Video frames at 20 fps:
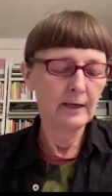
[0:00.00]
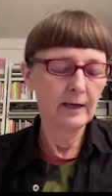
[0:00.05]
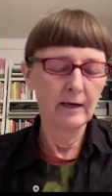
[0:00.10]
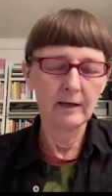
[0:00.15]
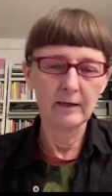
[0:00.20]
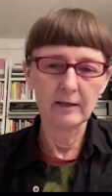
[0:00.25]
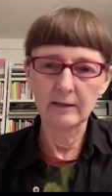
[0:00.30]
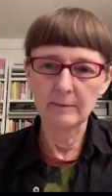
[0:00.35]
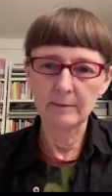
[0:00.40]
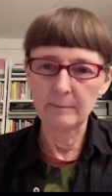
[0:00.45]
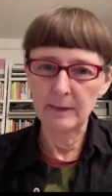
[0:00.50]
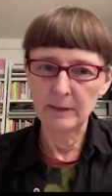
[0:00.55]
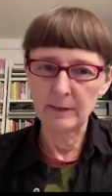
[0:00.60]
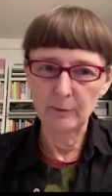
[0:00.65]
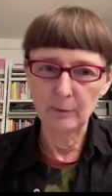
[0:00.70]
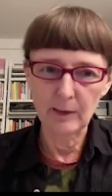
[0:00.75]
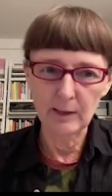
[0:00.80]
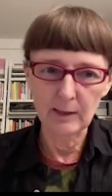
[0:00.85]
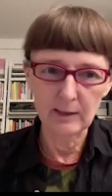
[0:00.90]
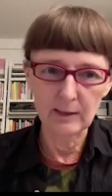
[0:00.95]
uh,
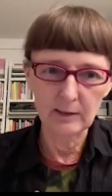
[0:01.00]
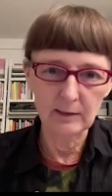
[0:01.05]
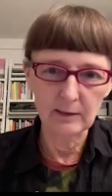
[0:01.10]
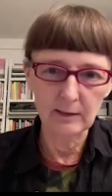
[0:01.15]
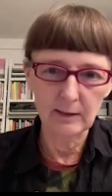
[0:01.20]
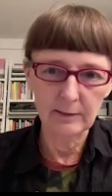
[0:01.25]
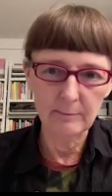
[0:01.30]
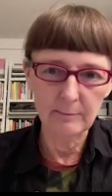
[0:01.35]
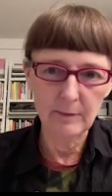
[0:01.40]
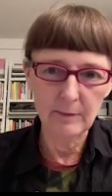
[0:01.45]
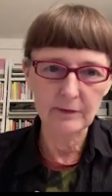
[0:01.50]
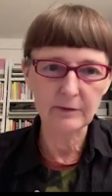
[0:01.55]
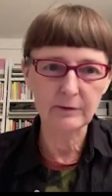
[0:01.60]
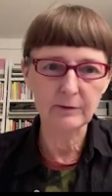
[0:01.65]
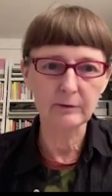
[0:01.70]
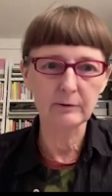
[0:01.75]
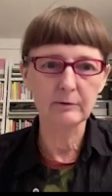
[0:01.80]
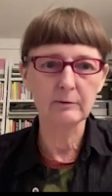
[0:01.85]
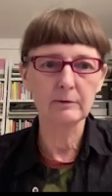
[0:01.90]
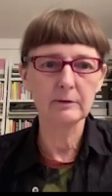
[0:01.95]
Emanuel
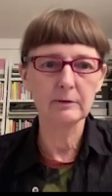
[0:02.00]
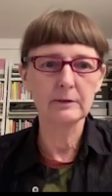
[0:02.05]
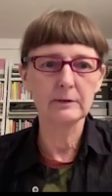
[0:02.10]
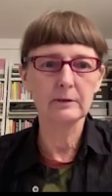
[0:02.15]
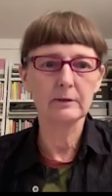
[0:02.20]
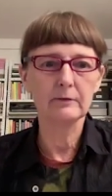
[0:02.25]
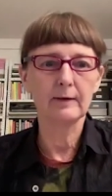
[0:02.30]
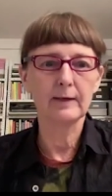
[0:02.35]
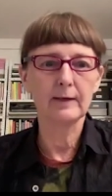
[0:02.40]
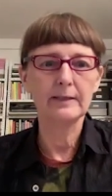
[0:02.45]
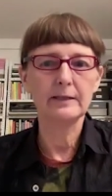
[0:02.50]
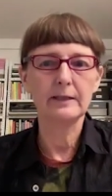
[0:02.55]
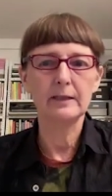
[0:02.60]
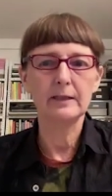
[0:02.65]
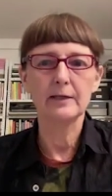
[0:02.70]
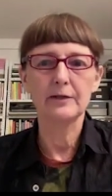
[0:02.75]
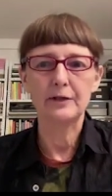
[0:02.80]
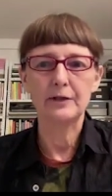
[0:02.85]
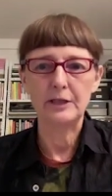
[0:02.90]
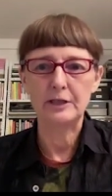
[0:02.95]
Admassu is
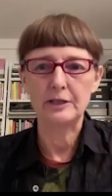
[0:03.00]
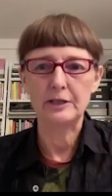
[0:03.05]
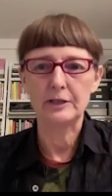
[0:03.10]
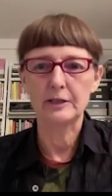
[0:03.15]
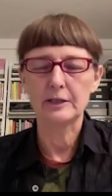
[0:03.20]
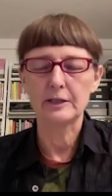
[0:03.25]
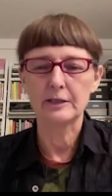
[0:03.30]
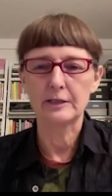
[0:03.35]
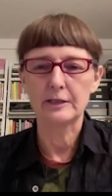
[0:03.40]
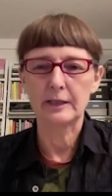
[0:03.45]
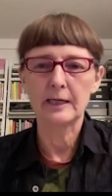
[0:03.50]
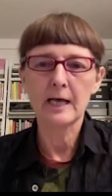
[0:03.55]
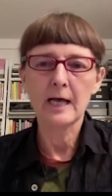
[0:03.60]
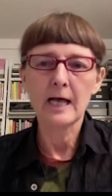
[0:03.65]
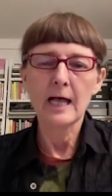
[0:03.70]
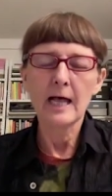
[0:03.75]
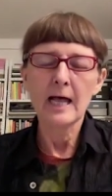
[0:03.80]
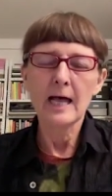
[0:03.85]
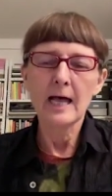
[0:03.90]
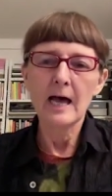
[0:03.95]
advising a thesis. And
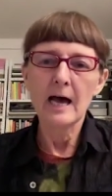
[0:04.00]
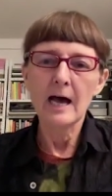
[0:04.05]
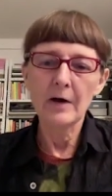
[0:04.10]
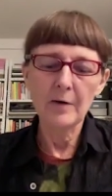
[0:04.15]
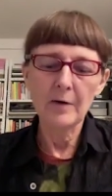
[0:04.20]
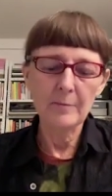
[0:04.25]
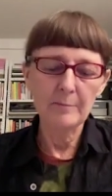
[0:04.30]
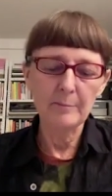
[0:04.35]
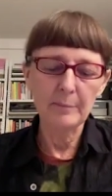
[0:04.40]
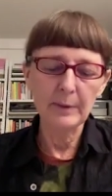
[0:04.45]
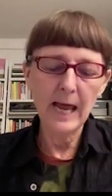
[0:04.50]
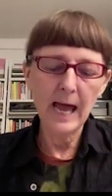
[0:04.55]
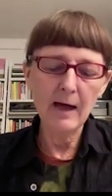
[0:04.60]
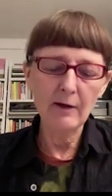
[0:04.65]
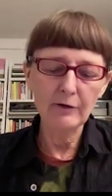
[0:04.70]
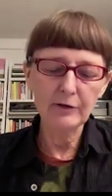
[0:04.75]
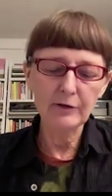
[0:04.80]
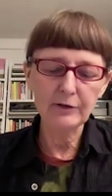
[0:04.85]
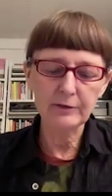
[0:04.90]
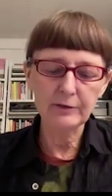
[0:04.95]
um, but
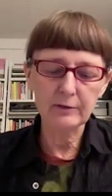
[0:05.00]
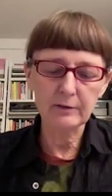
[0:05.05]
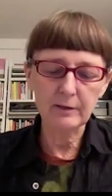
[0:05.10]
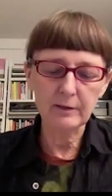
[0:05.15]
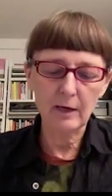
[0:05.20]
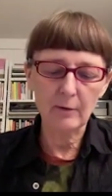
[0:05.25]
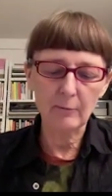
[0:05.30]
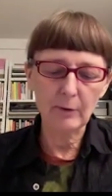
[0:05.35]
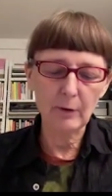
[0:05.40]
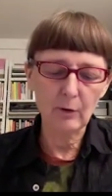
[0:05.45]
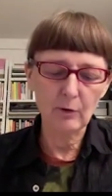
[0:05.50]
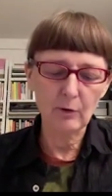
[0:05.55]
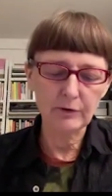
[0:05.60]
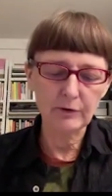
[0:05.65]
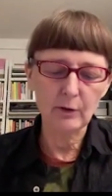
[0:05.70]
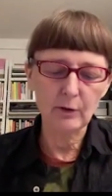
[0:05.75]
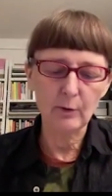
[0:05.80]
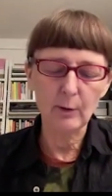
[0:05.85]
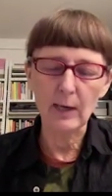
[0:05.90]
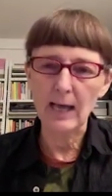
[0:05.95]
outside, we
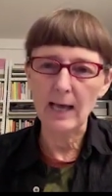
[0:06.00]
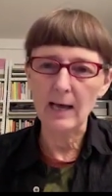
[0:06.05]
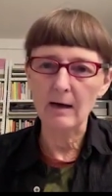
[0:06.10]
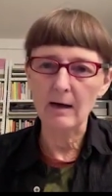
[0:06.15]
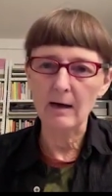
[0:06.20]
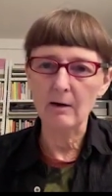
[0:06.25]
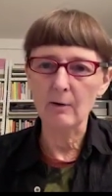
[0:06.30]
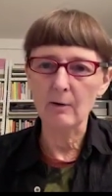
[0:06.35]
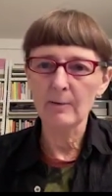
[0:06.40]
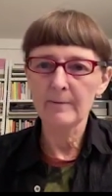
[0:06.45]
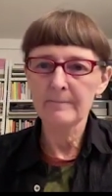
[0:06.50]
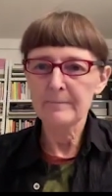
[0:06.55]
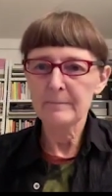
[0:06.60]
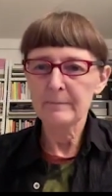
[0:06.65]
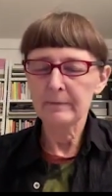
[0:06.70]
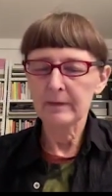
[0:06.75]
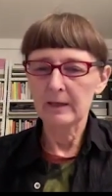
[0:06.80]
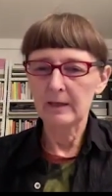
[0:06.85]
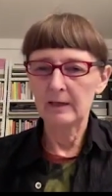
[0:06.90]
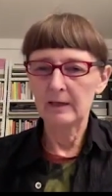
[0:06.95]
also allow,
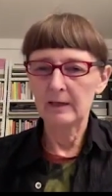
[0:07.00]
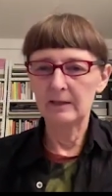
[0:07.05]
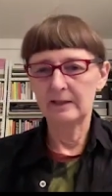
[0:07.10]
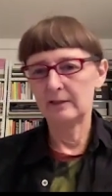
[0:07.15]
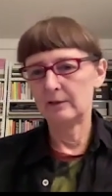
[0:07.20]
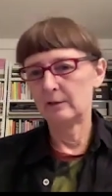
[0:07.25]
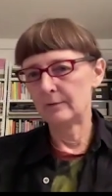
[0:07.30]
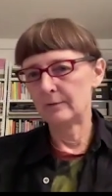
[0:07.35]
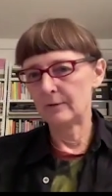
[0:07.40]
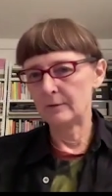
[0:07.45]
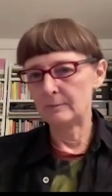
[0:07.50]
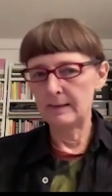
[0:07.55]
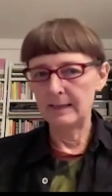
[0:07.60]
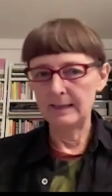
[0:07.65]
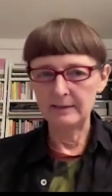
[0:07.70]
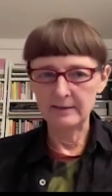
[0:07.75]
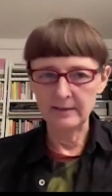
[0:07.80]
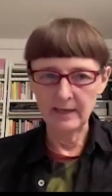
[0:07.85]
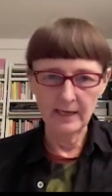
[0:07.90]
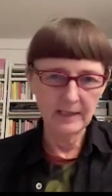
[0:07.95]
you know, if it
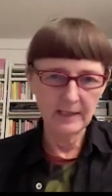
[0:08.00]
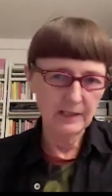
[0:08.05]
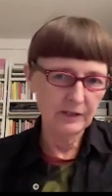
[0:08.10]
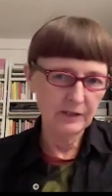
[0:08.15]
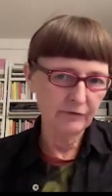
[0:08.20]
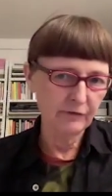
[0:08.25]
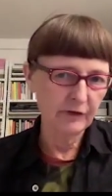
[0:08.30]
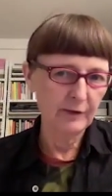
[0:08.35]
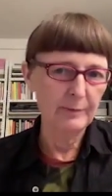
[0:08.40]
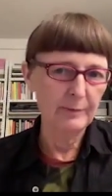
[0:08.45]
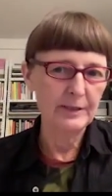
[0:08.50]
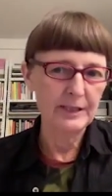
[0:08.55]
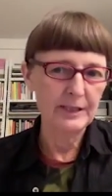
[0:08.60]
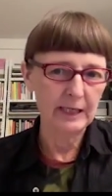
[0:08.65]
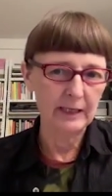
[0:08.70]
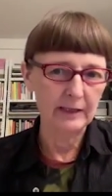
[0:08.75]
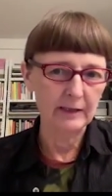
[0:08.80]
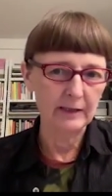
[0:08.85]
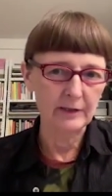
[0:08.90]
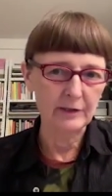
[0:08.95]
makes sense for the
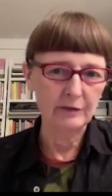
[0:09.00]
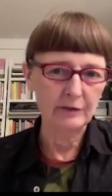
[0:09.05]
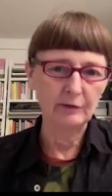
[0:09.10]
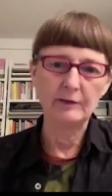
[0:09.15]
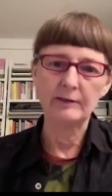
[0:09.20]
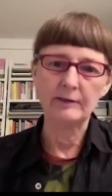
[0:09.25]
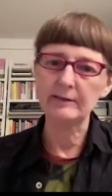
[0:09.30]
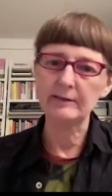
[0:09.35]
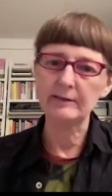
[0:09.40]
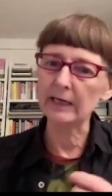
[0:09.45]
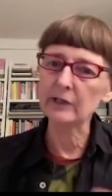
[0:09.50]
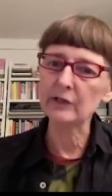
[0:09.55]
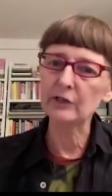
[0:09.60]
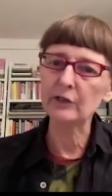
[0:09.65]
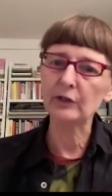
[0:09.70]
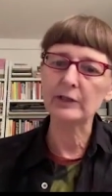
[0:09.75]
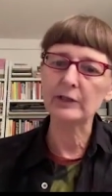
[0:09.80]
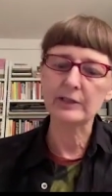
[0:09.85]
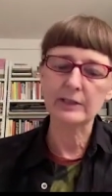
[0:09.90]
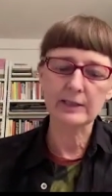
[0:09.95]
particular student's
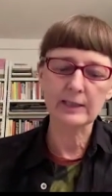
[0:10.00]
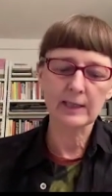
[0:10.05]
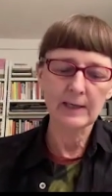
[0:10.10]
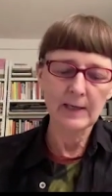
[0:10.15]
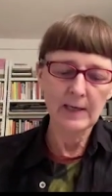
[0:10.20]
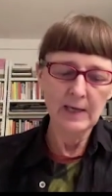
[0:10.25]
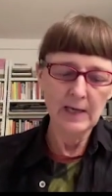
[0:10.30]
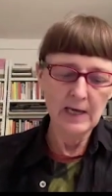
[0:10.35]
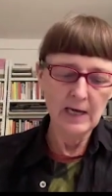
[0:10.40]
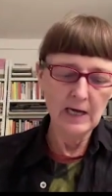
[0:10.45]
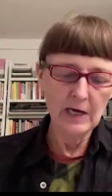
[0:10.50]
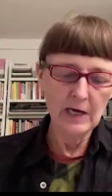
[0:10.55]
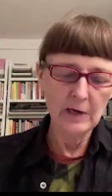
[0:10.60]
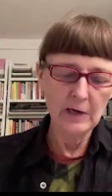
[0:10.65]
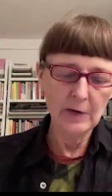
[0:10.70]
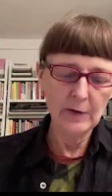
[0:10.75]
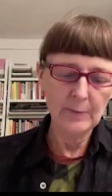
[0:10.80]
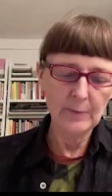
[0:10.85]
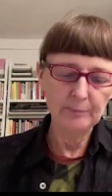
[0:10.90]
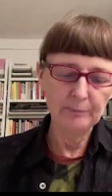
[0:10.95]
interest,
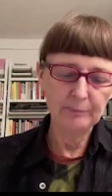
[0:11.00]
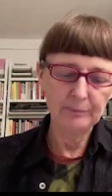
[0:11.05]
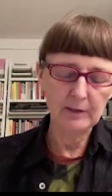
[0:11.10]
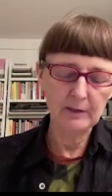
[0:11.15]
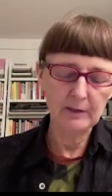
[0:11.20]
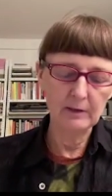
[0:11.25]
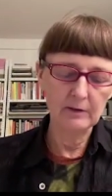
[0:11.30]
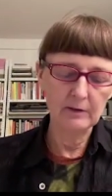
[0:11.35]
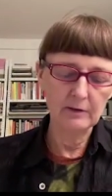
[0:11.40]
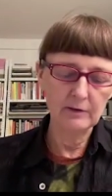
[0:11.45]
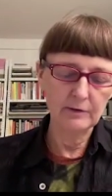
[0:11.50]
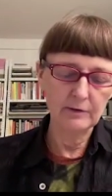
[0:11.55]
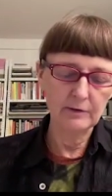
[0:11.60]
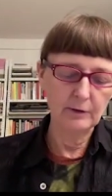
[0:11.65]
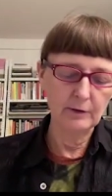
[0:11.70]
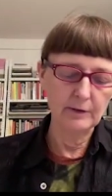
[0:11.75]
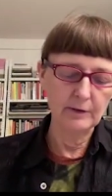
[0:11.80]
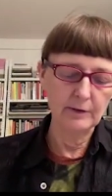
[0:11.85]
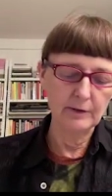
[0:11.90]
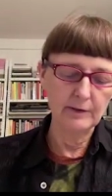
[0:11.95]
um,
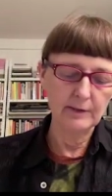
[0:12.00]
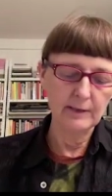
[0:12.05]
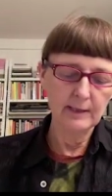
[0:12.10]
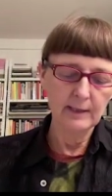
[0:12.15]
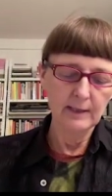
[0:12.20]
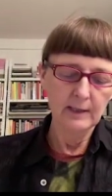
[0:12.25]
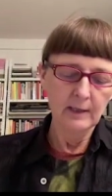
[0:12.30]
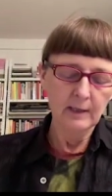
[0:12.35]
students